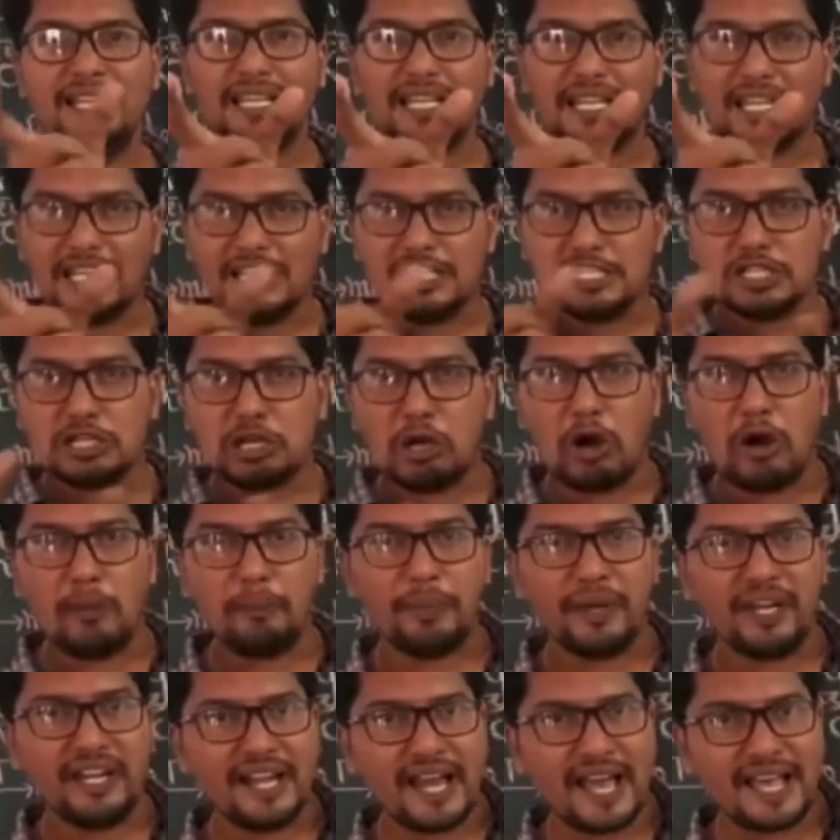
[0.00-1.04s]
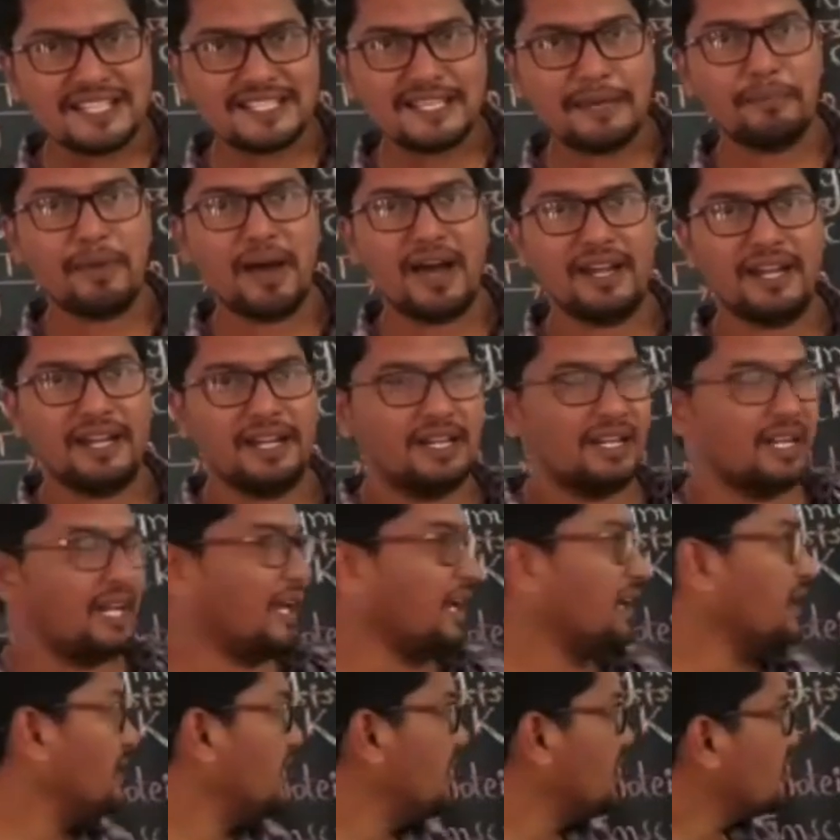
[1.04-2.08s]
is copied as
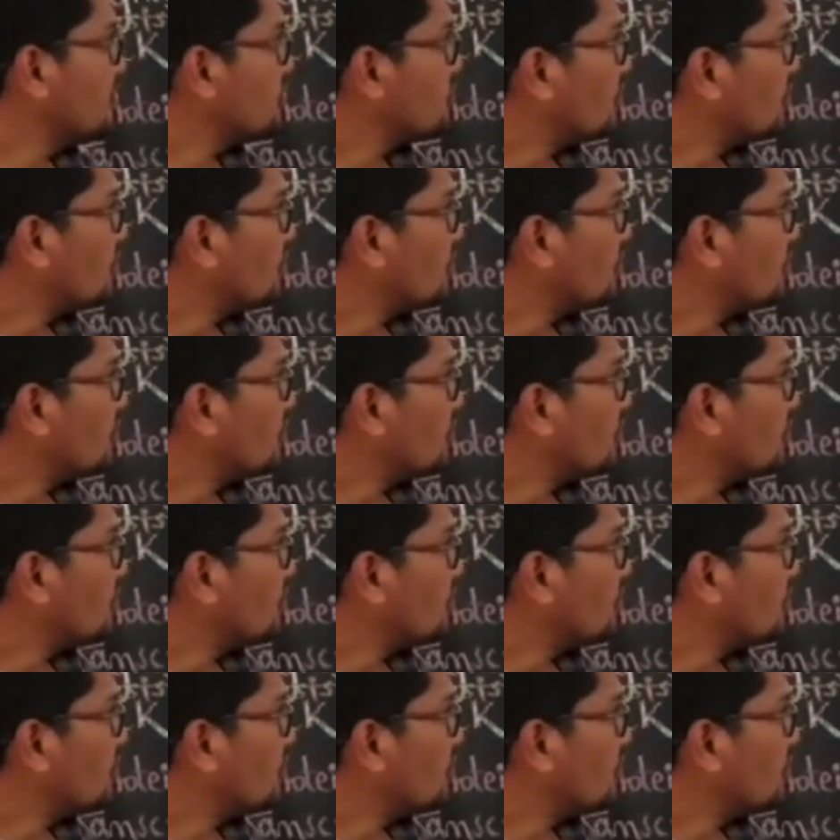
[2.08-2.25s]
mRNA.